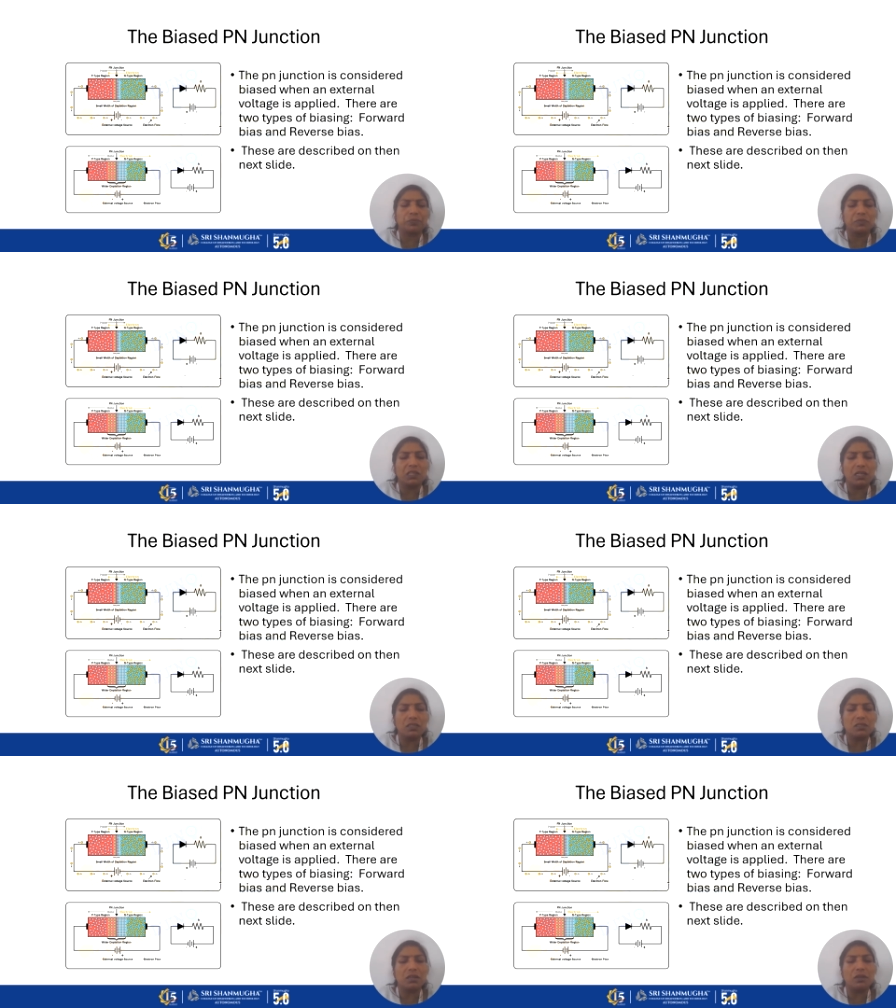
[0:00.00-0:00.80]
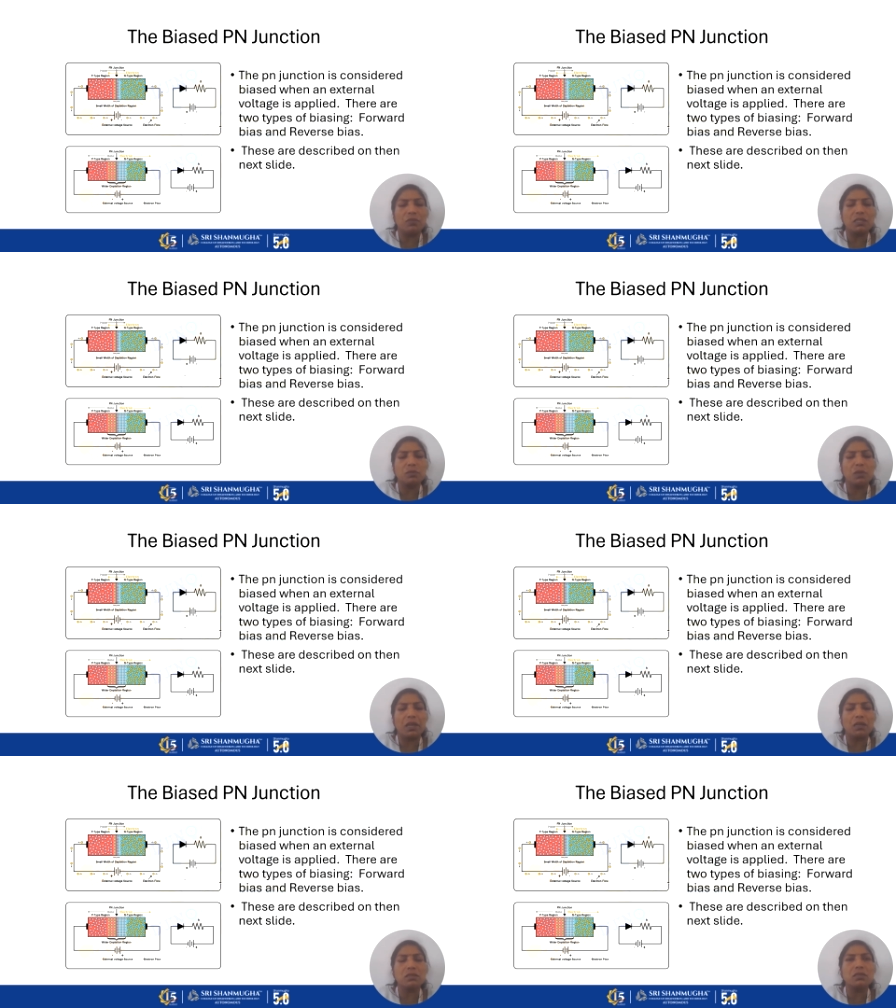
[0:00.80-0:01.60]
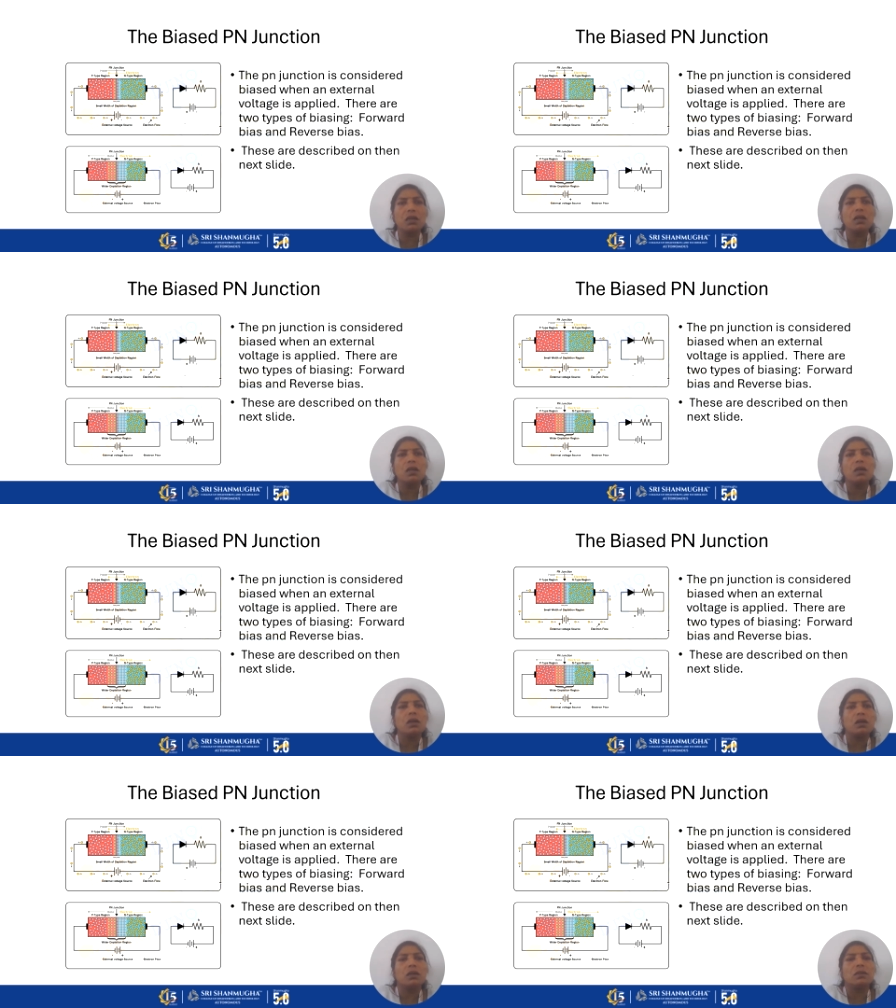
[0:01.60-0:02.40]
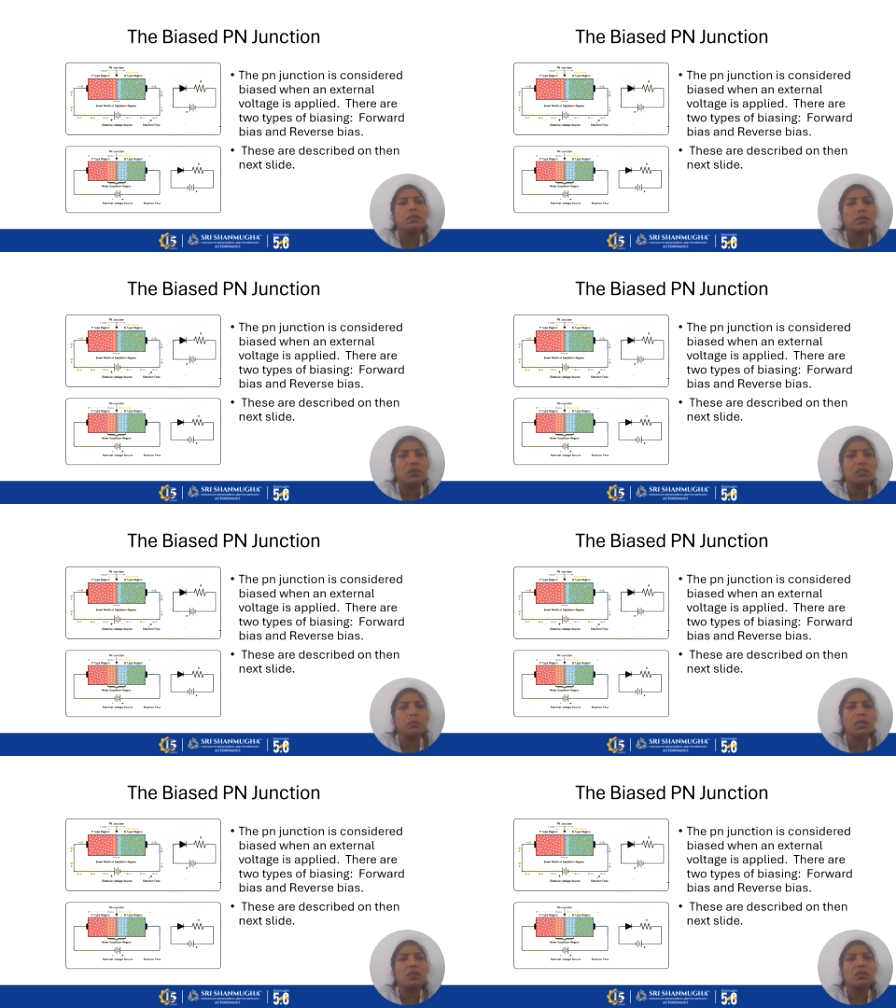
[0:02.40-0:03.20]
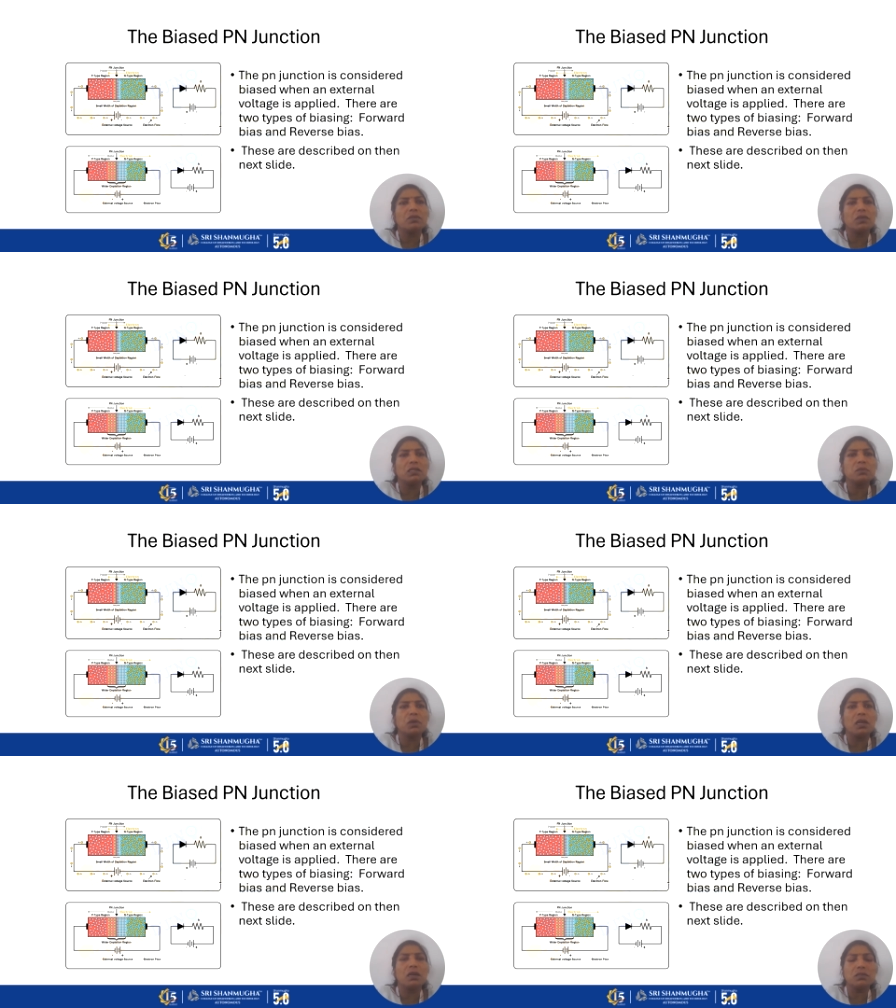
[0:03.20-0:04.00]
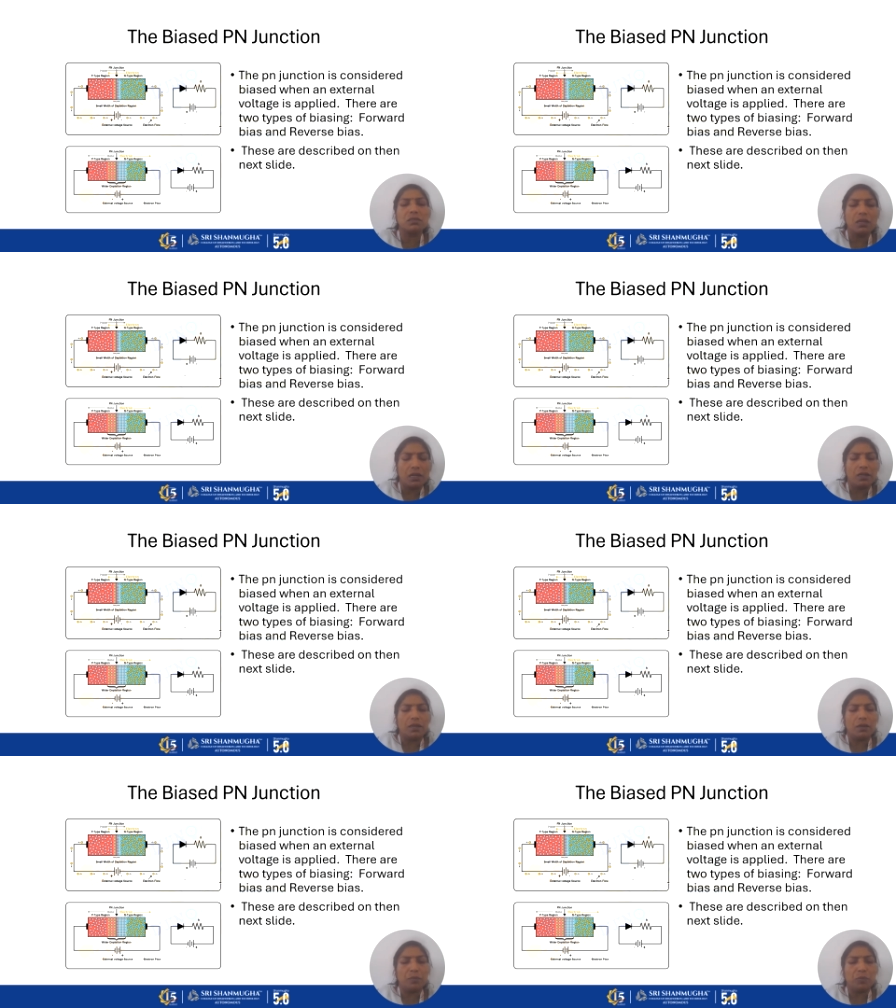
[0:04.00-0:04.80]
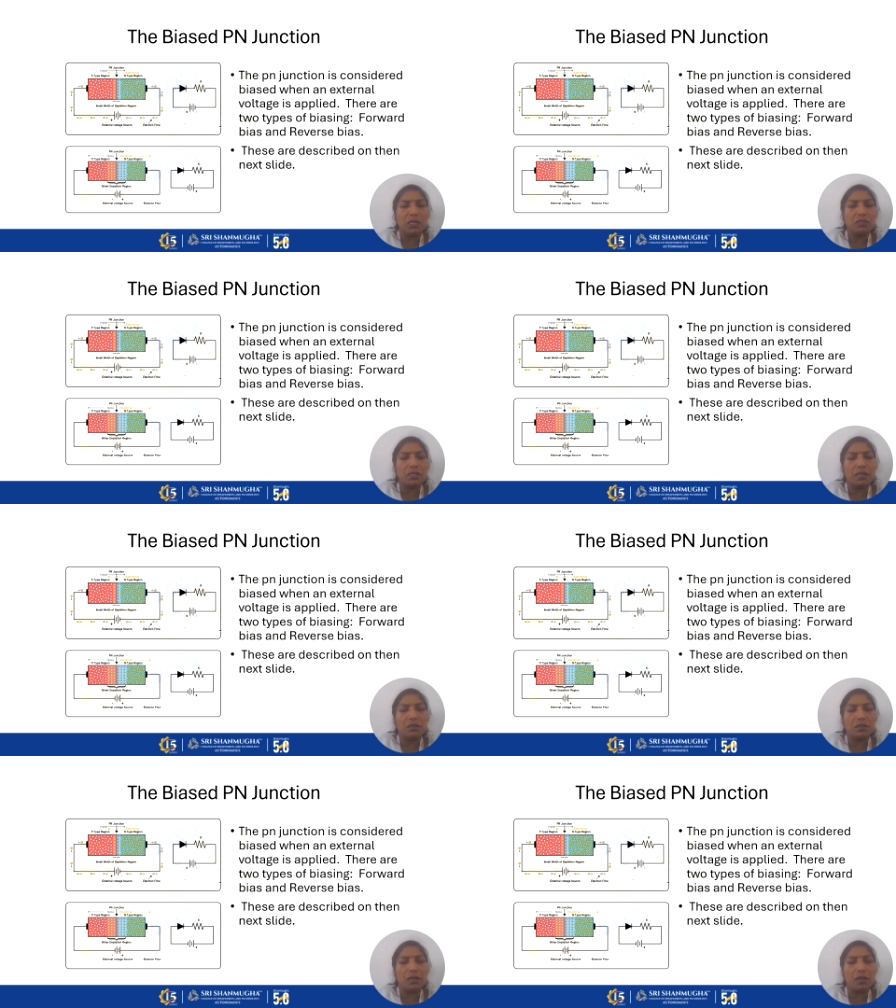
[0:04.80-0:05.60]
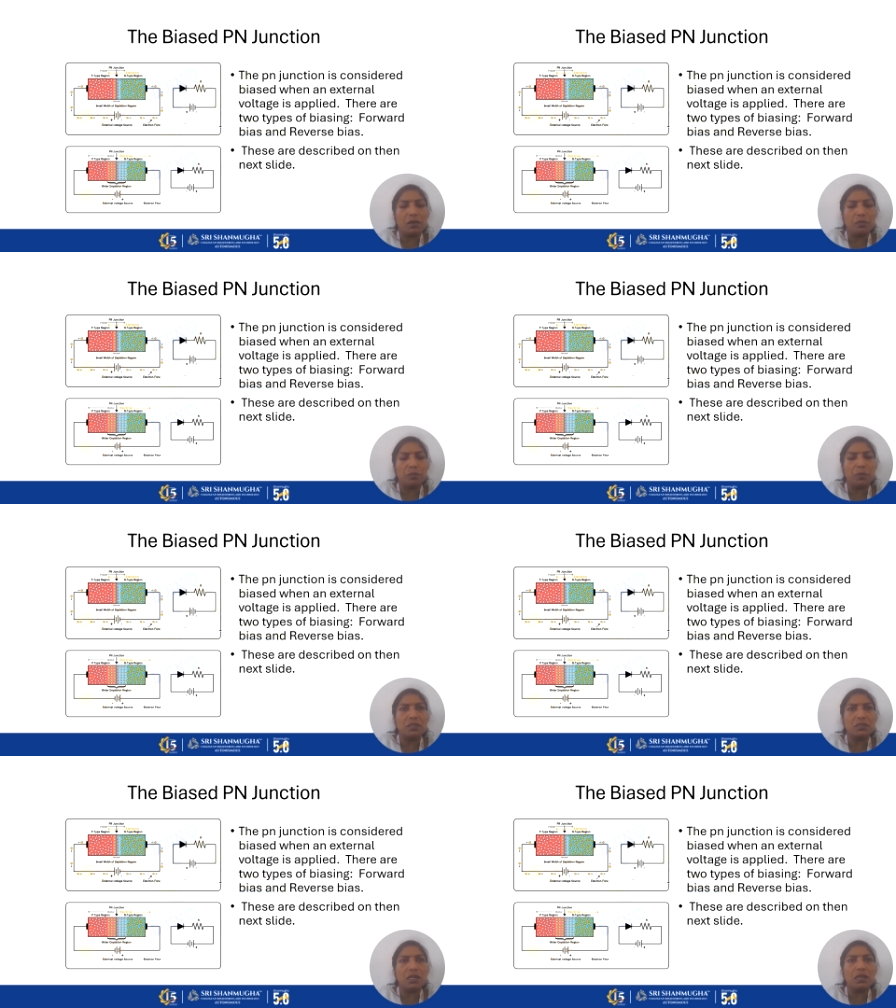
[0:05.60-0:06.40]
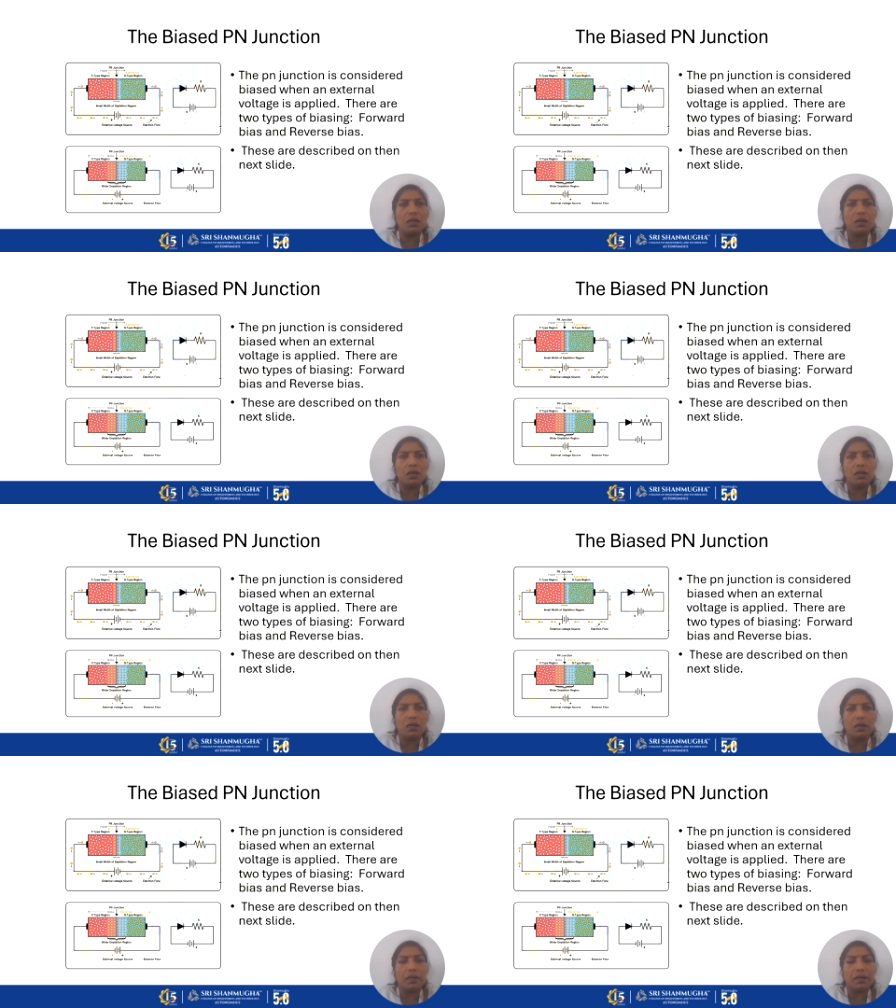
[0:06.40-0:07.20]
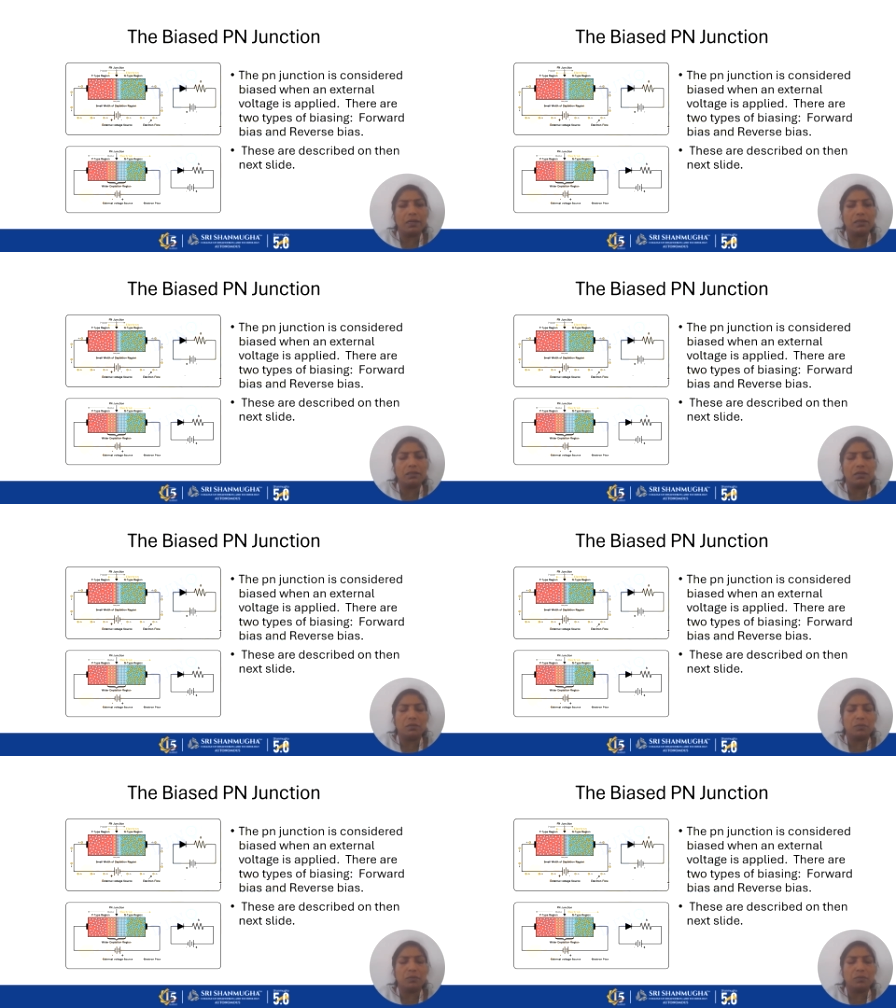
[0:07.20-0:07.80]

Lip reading: Next, reverse bias. In reverse bias, yeah, P side. Yeah, P side connected.